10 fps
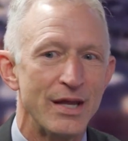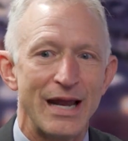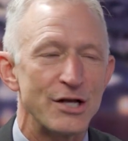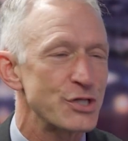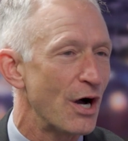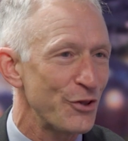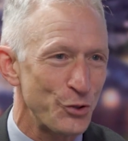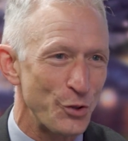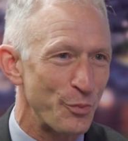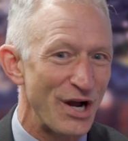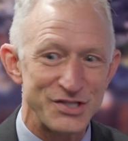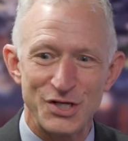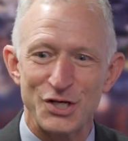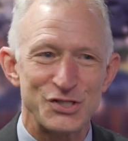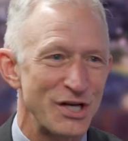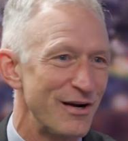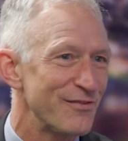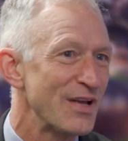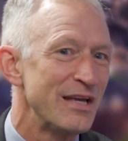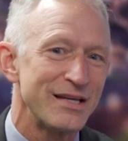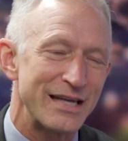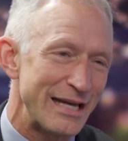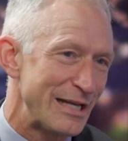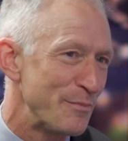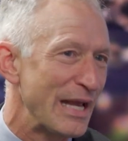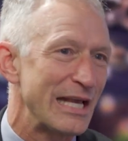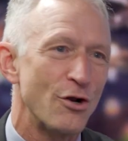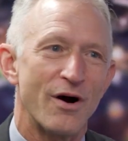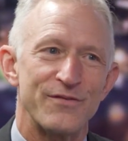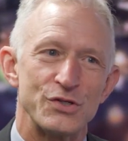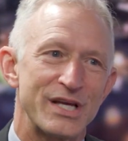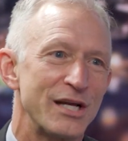has gone through the process of making offers,